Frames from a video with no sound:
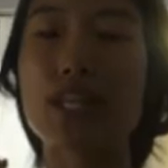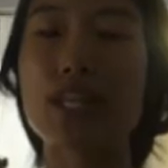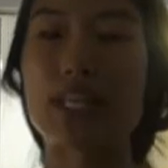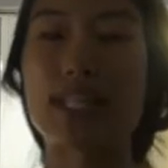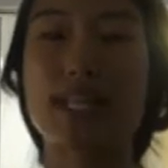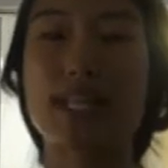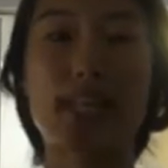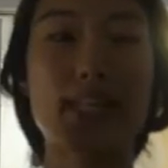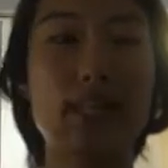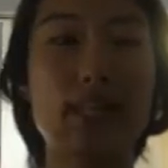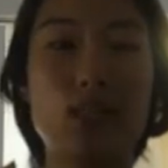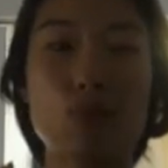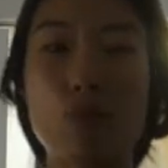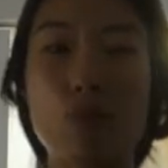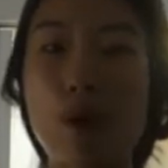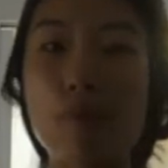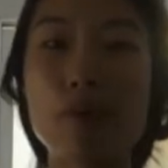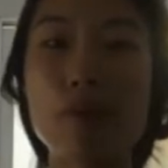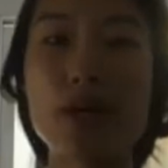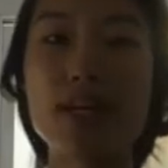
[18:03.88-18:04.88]
to see at least
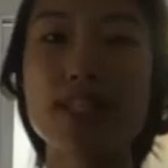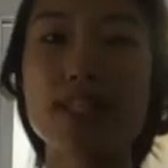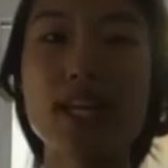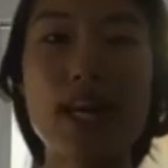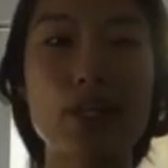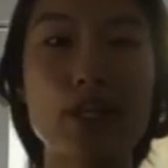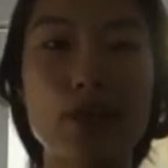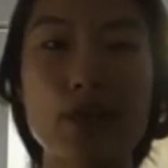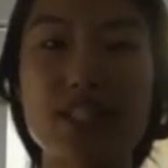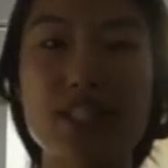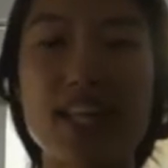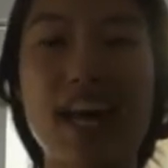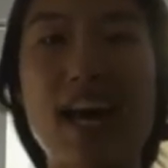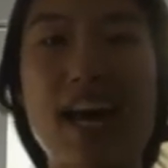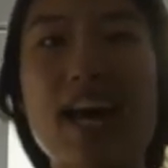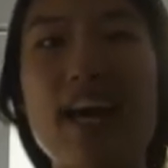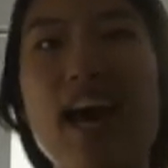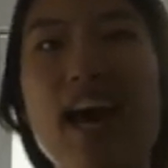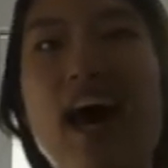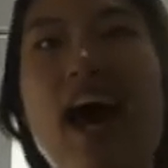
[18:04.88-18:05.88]
1 person I knew
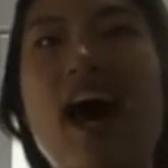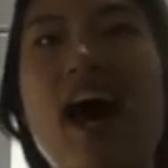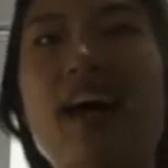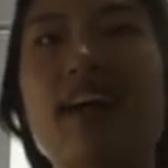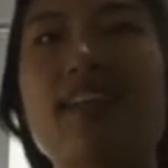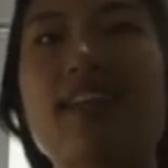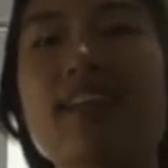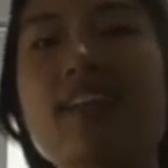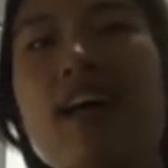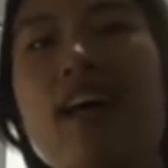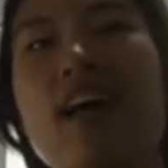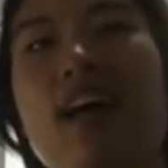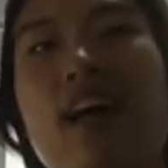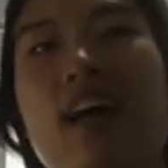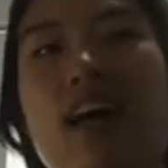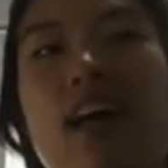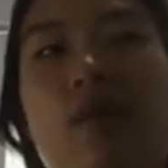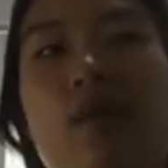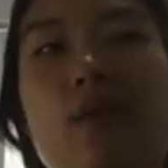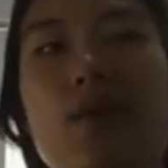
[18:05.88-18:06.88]
today, and
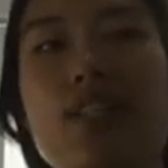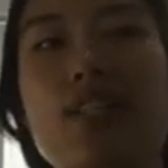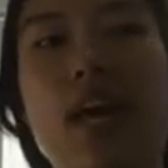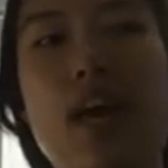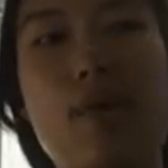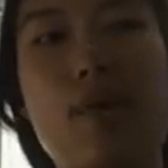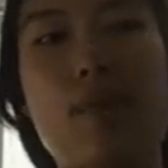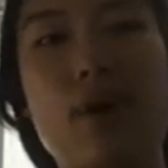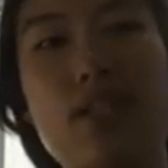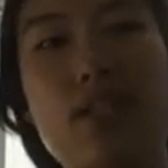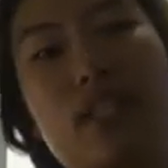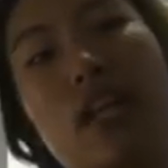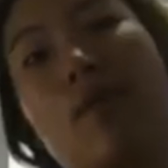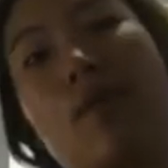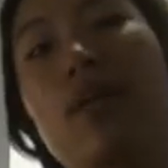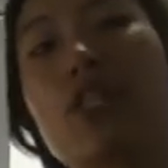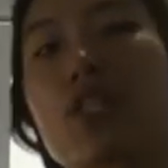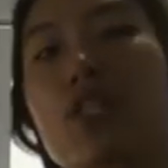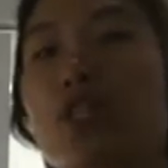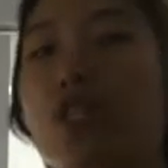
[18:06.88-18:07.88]
it was a person I
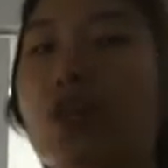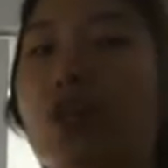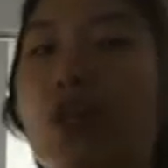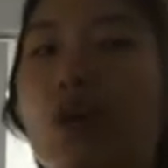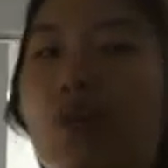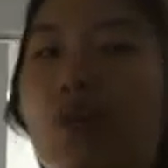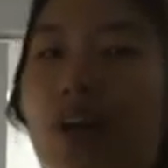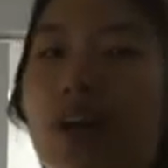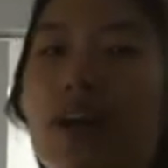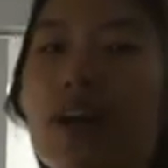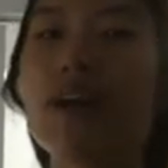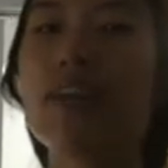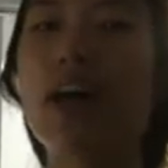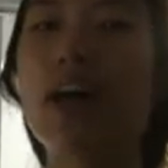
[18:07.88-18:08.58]
went to school with.